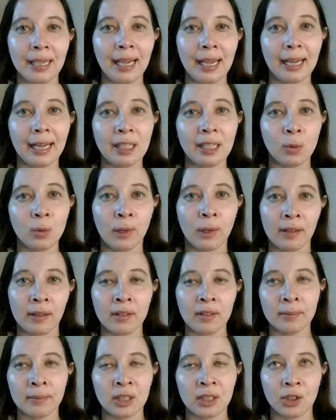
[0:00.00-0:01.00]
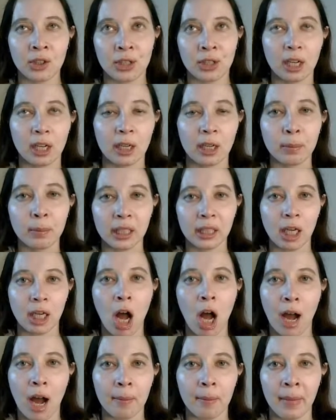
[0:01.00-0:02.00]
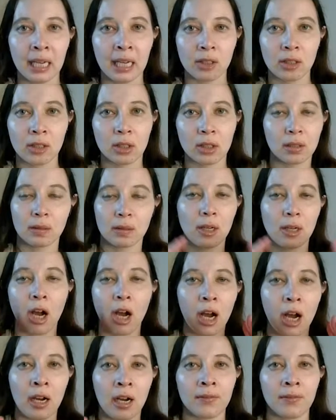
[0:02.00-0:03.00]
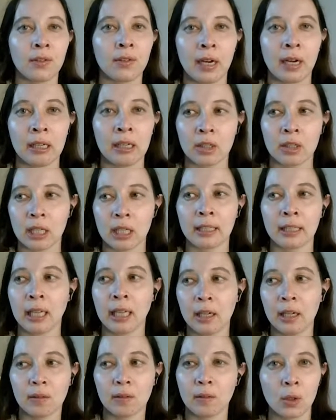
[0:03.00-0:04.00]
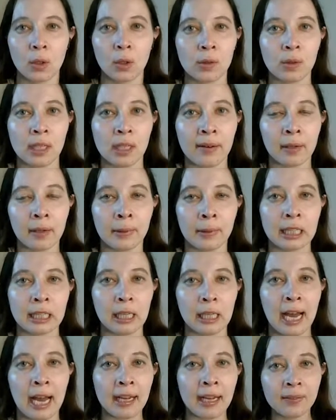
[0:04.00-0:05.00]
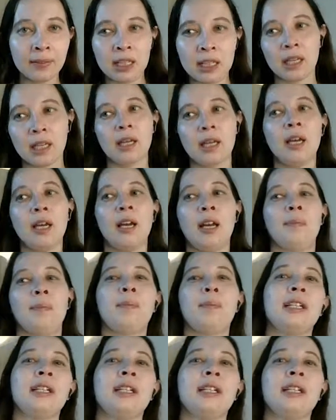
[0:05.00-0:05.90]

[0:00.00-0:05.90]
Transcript: and then one of them is just a complete hot mess, just off the rails, and like ruins everyone's lives. But